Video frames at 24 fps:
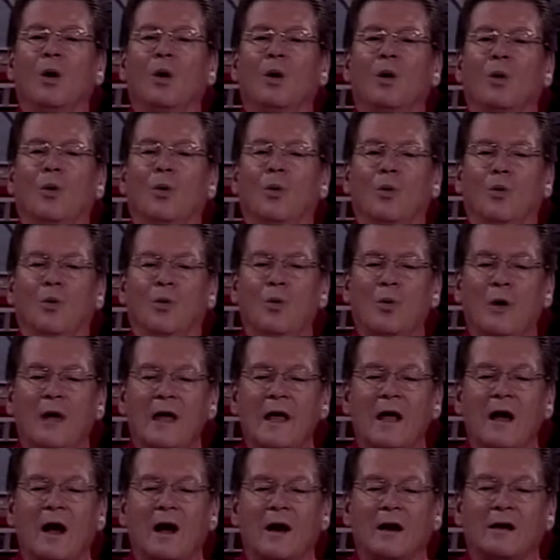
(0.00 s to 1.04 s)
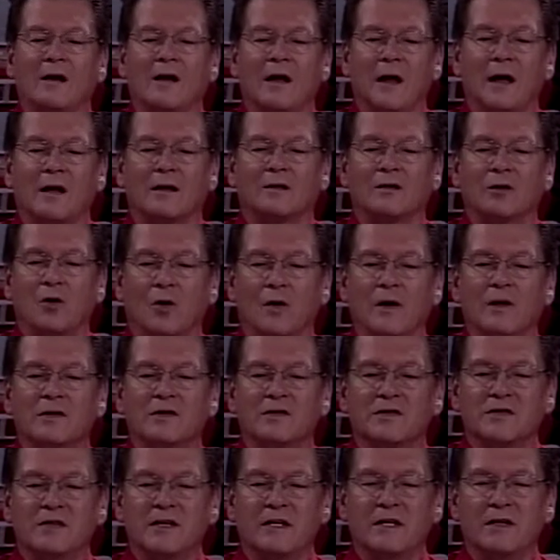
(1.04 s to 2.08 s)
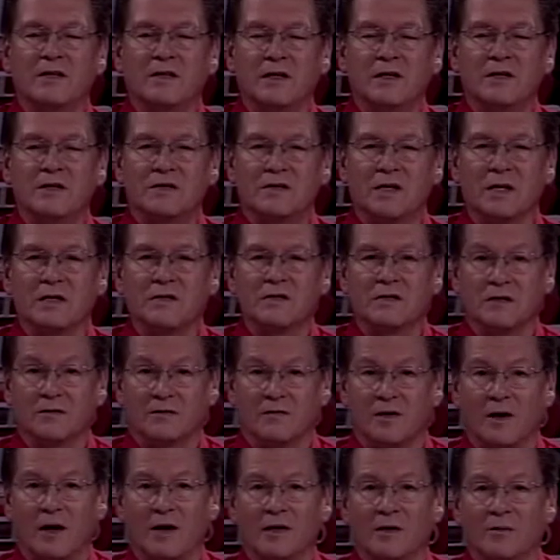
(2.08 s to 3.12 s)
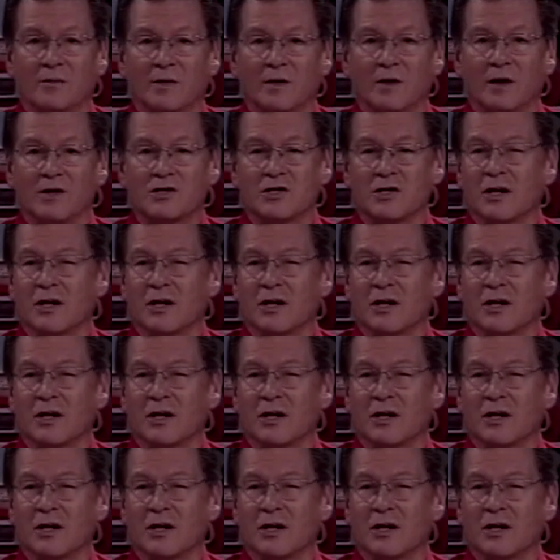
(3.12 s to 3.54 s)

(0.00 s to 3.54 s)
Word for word: Wow. We are not going to see these things in volume production.